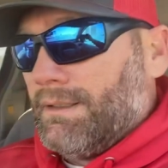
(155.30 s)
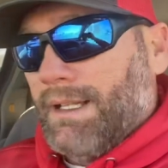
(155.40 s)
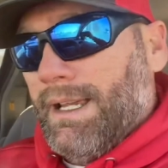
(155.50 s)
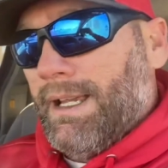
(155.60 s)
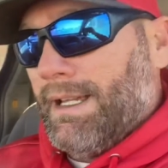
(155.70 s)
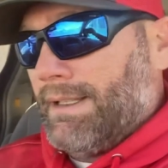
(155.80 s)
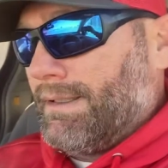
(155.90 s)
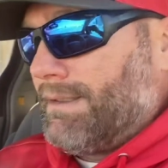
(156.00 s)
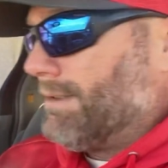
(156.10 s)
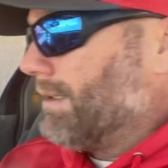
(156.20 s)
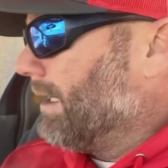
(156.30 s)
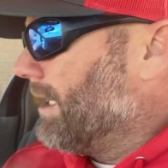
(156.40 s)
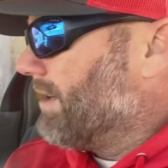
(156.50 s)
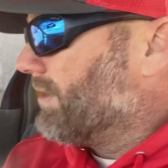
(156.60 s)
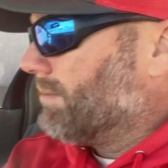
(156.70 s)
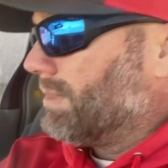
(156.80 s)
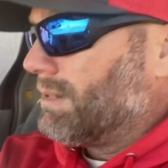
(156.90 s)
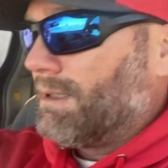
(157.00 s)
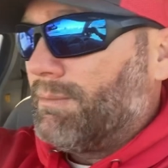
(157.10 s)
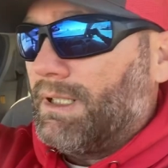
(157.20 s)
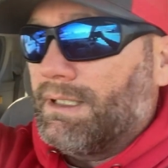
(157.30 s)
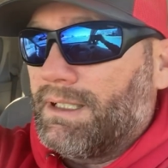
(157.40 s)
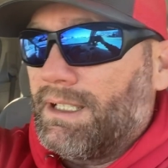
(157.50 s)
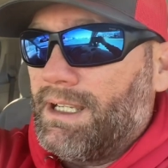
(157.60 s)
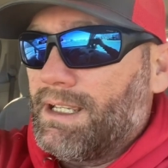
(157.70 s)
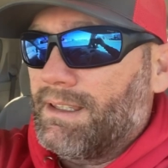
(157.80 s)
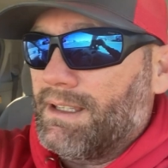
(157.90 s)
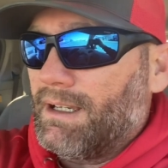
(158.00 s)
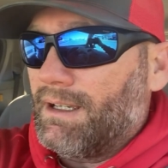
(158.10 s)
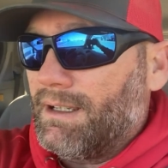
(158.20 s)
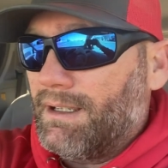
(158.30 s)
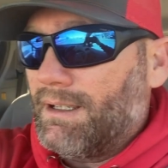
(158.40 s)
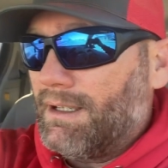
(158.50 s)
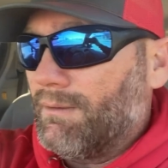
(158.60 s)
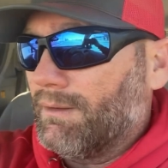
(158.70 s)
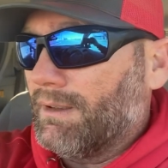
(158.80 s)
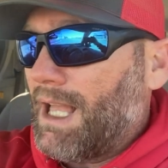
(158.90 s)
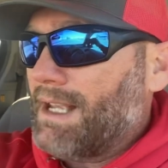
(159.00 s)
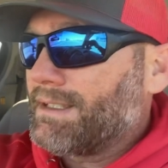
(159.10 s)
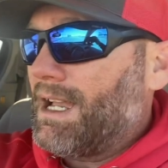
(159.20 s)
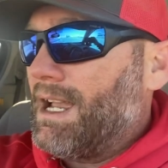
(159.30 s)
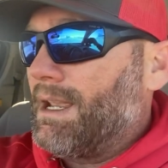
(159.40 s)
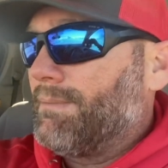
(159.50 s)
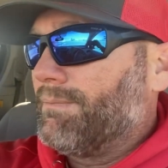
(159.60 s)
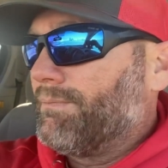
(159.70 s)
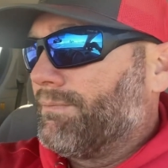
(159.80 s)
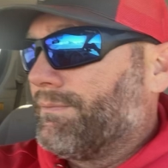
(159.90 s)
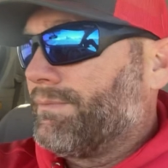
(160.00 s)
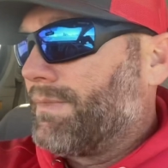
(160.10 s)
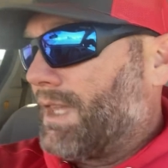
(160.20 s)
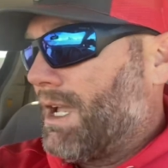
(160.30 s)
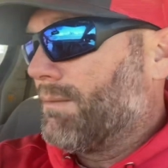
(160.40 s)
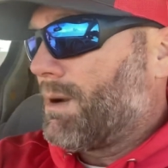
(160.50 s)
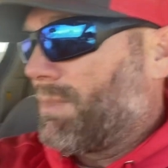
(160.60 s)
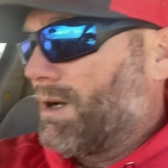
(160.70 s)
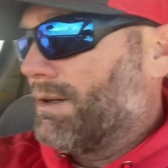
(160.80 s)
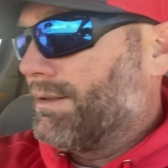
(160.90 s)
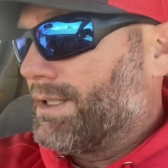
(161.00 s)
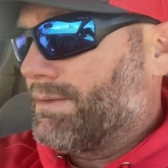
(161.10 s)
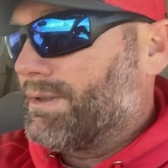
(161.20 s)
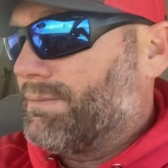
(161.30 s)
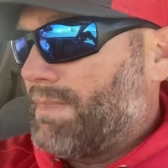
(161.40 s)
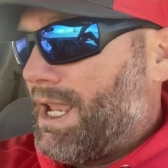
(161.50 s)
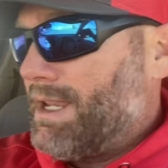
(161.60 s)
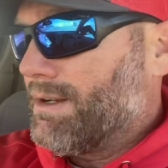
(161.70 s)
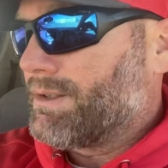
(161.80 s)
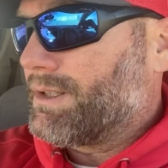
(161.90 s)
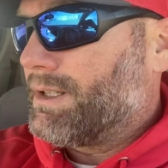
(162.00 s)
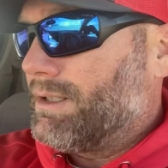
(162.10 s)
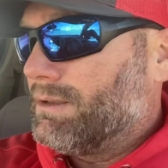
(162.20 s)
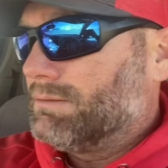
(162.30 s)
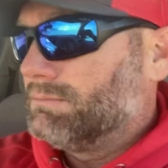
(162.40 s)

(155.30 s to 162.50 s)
And dude, I love him, but he had, last time, I remember this was 8 years ago.